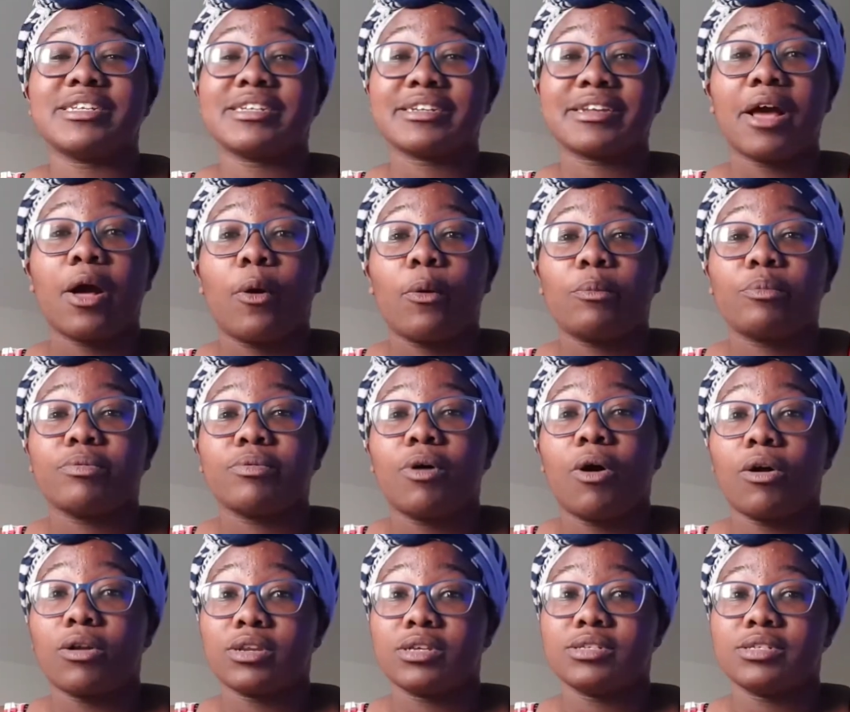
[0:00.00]
didn't help,
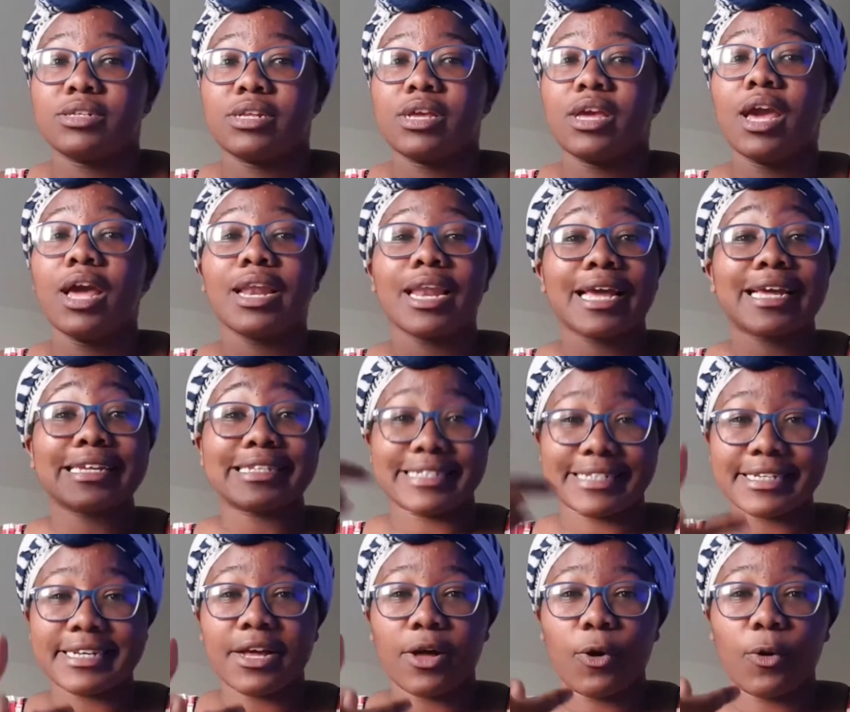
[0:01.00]
honestly. Like, it
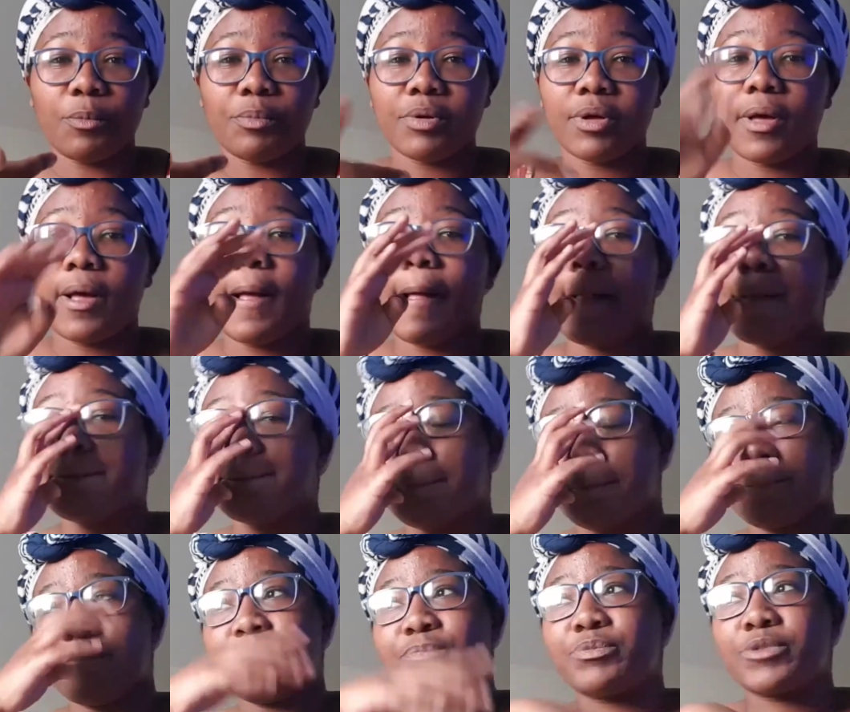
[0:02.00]
did help,
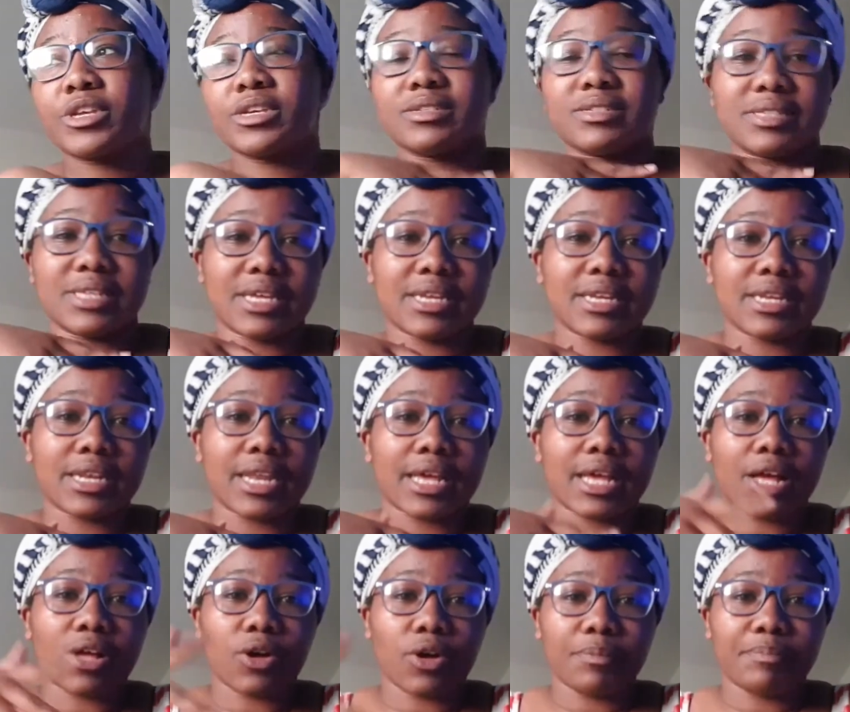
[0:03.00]
because then,
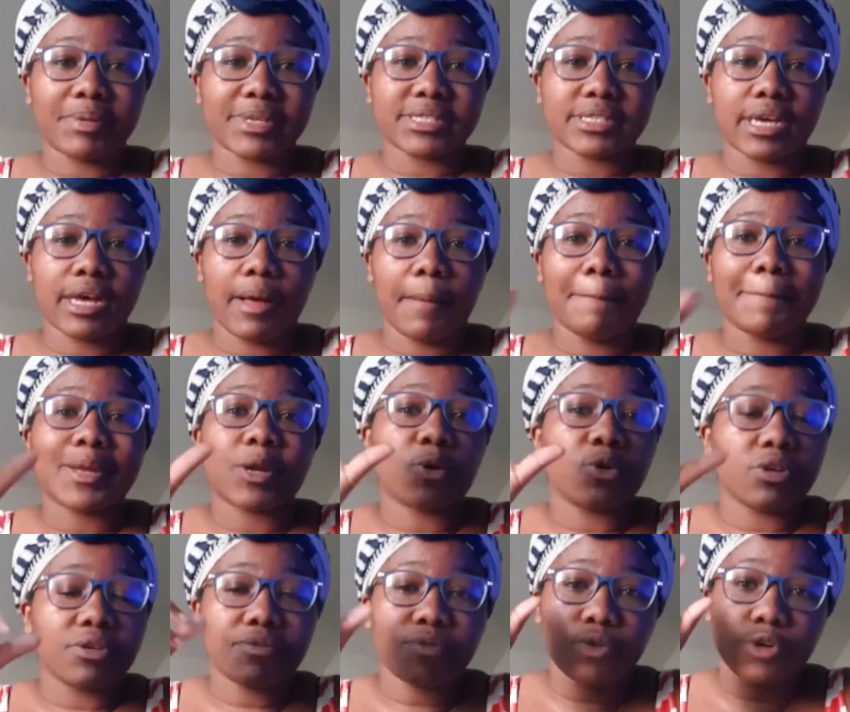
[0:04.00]
like, I got better, but
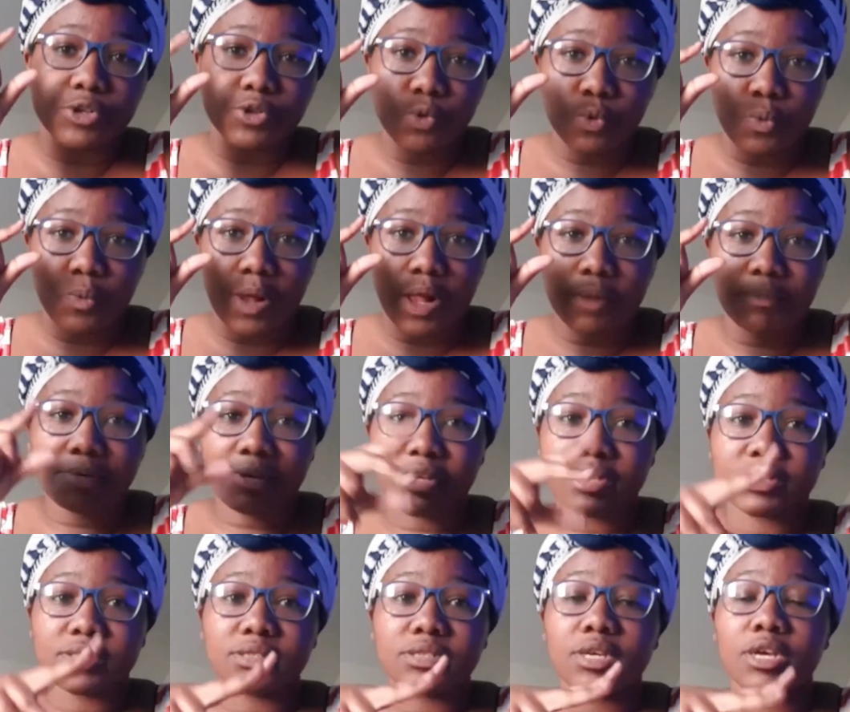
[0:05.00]
only for a short while,
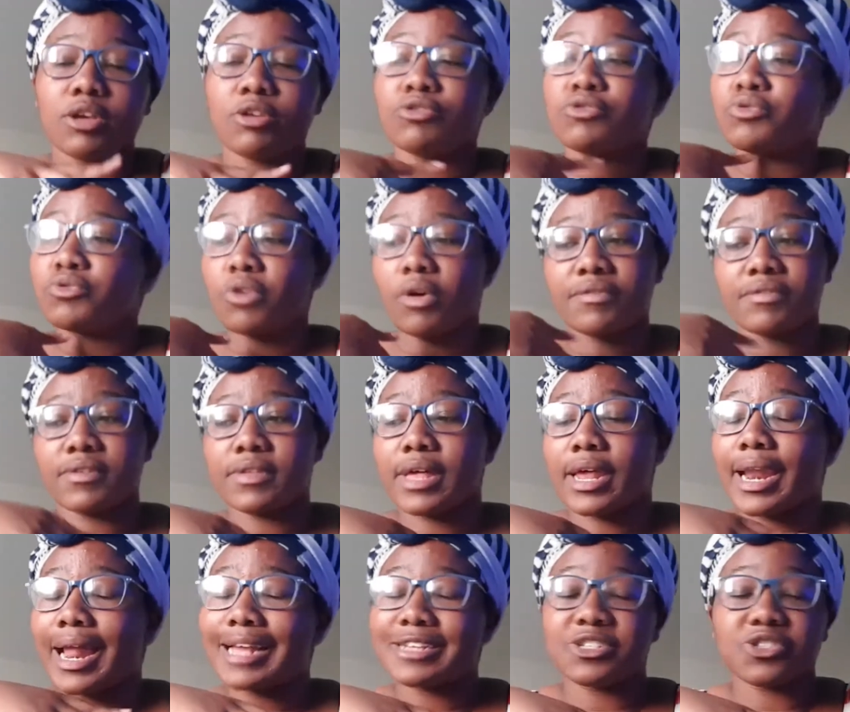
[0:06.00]
because soon after
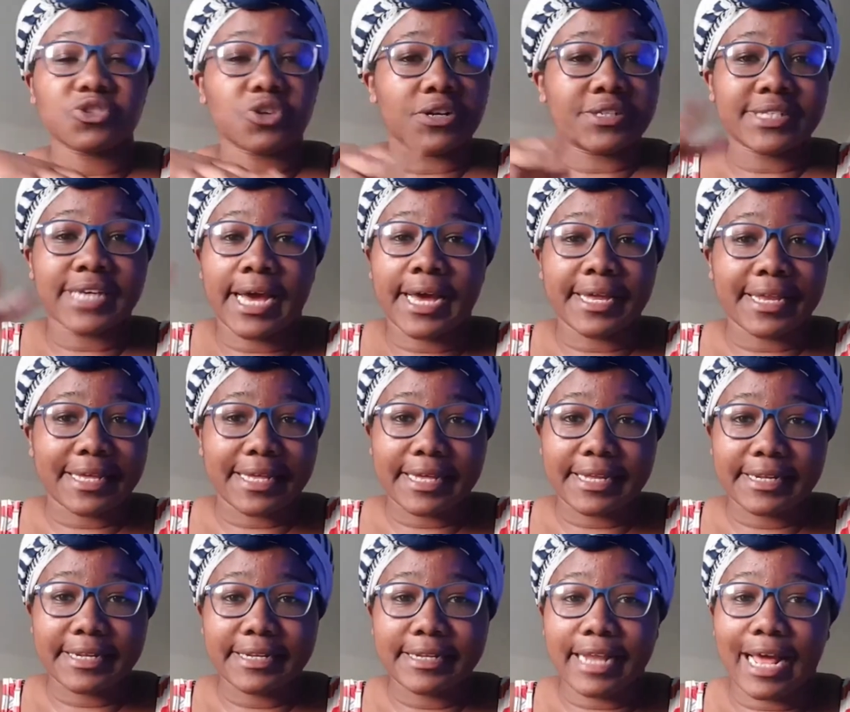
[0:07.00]
that I just got tired
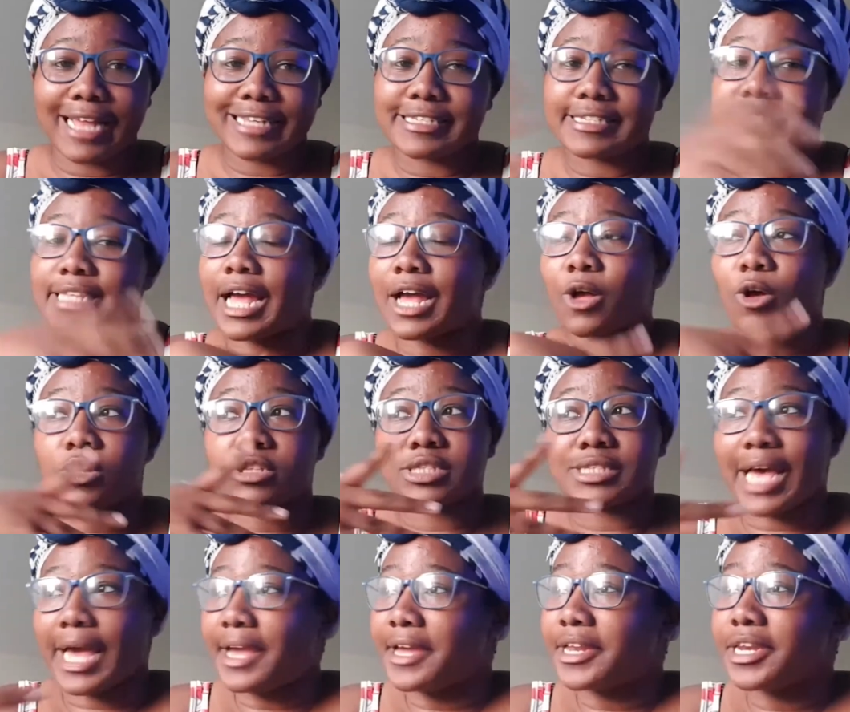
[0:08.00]
again. I got
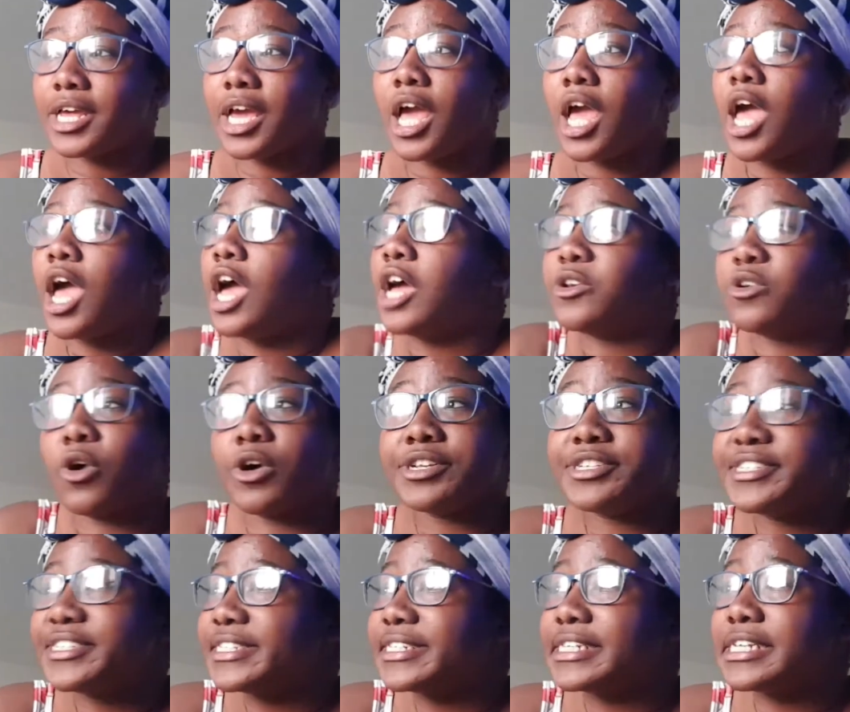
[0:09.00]
tired, and
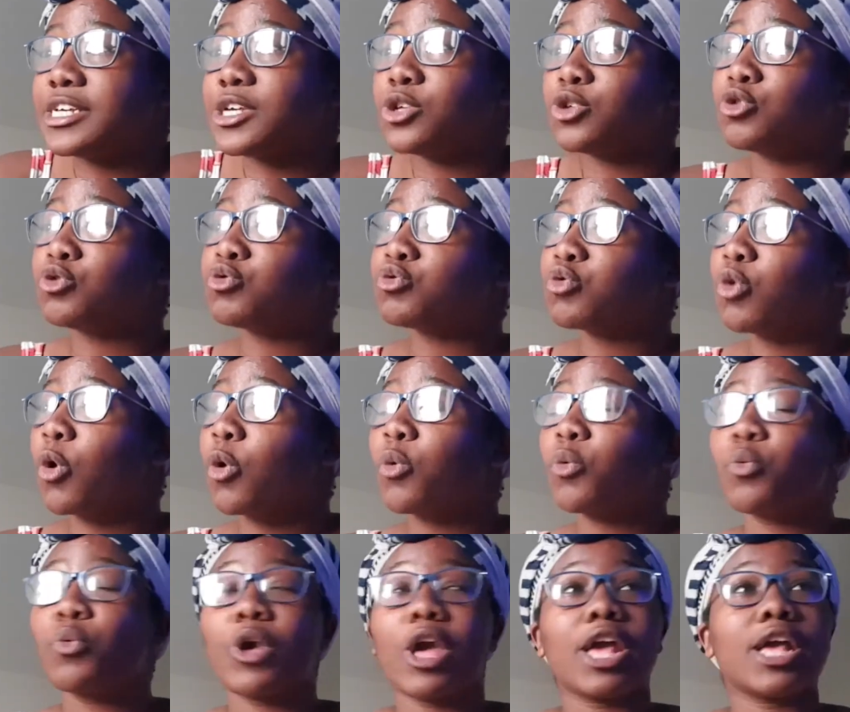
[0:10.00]
honestly, you
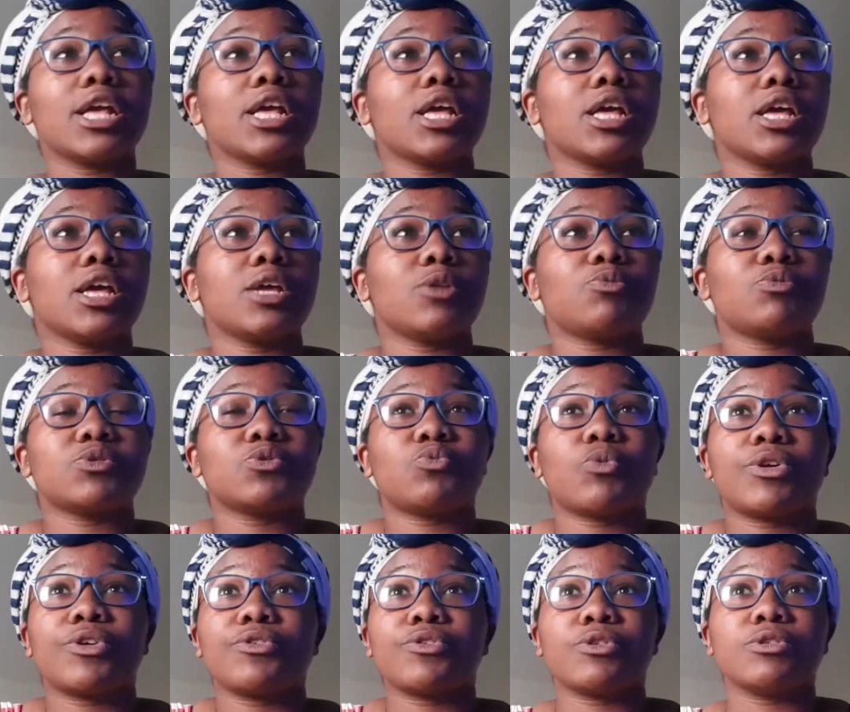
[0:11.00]
know, it was
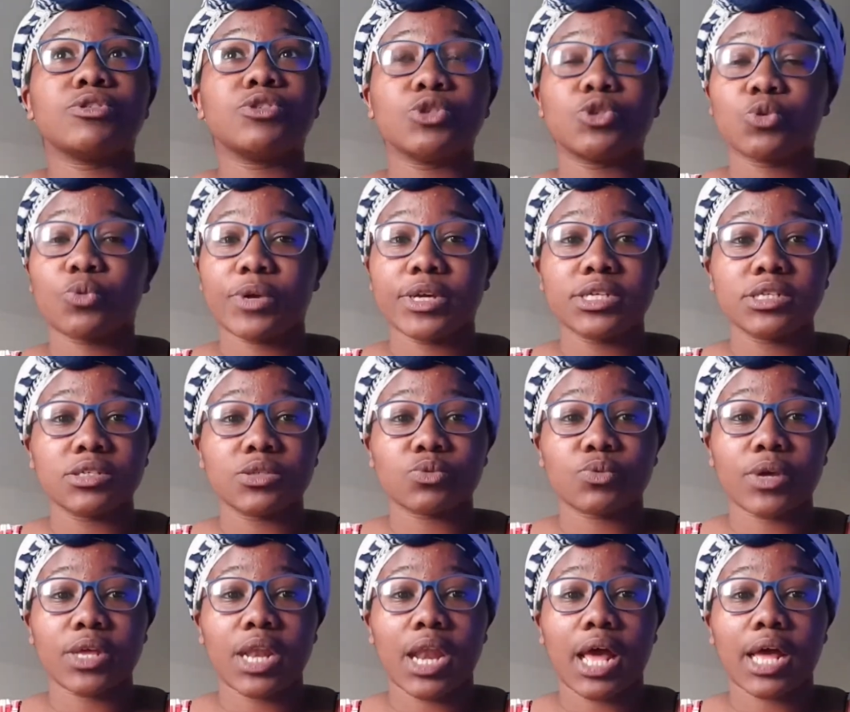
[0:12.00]
one of those situations
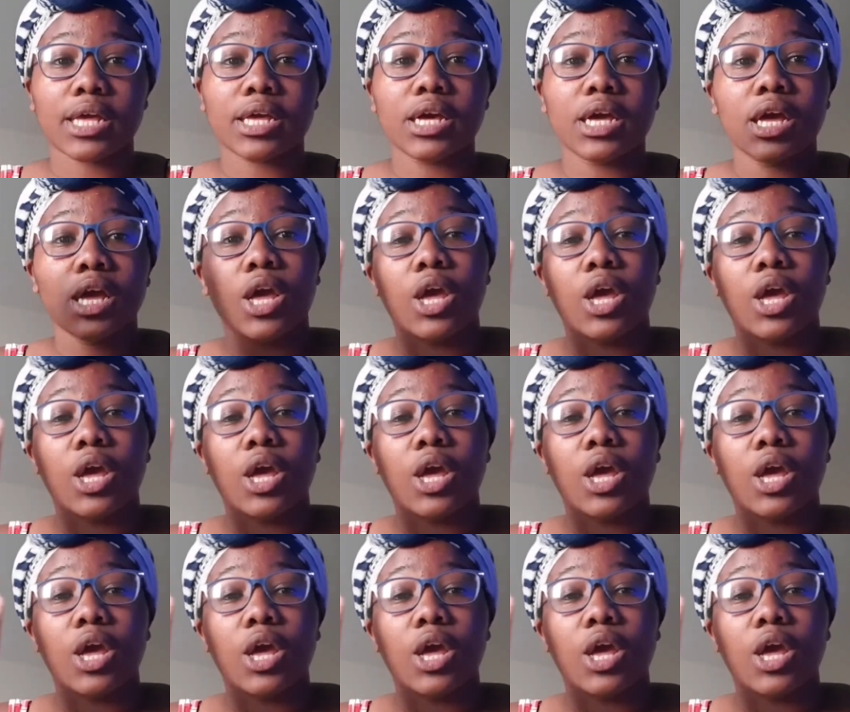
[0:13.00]
where, like,